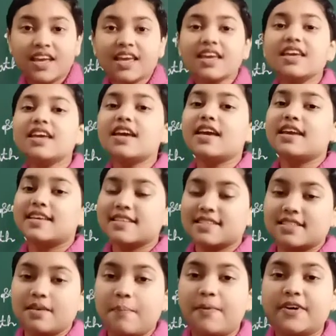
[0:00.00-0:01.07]
he is
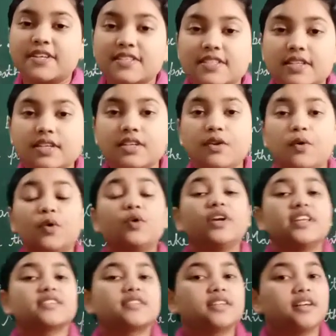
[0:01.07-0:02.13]
the person
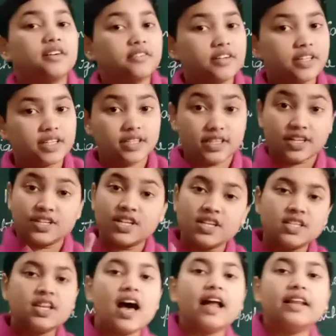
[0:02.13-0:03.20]
who discovered the
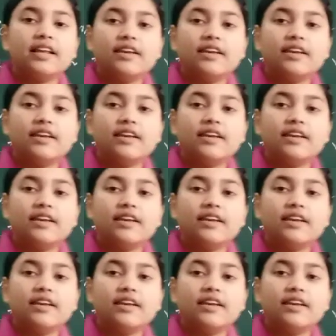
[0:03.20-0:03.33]
Tyndall